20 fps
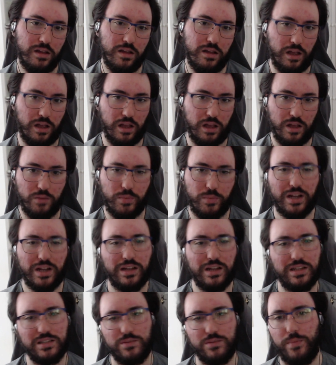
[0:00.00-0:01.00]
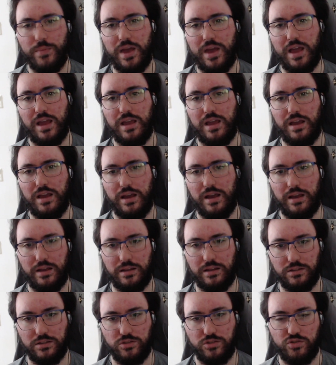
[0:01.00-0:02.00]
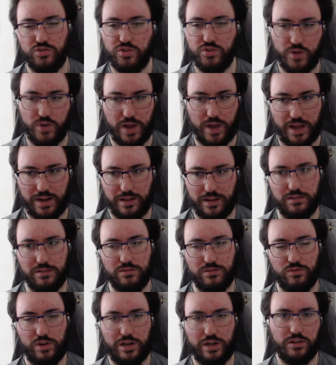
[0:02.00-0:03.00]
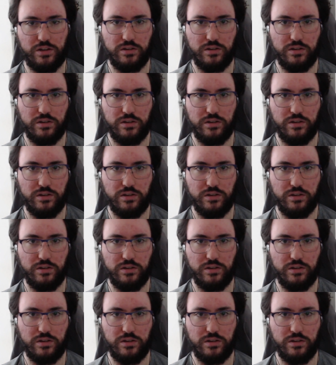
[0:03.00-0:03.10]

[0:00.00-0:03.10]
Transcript: But at least May and Drew had a really good